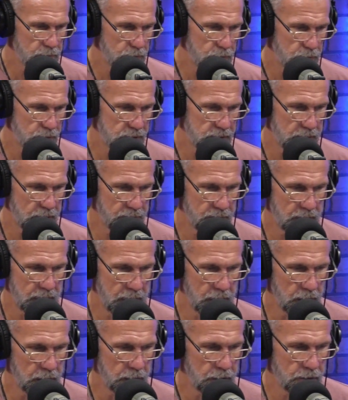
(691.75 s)
who said,
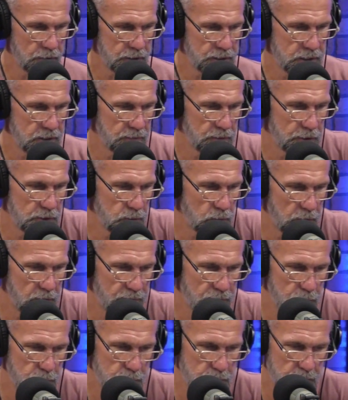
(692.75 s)
"The illiterates of the
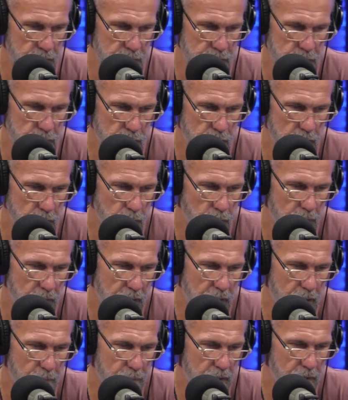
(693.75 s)
21st century will
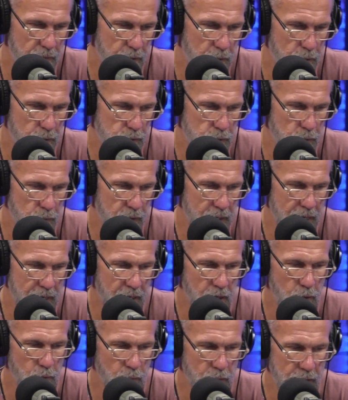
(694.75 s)
not be those who
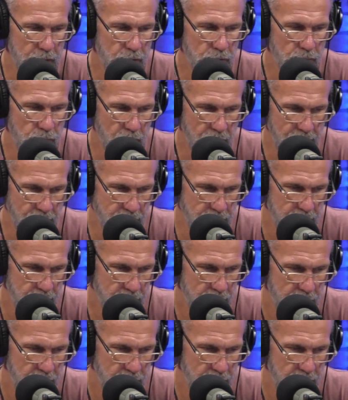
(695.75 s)
cannot read and write,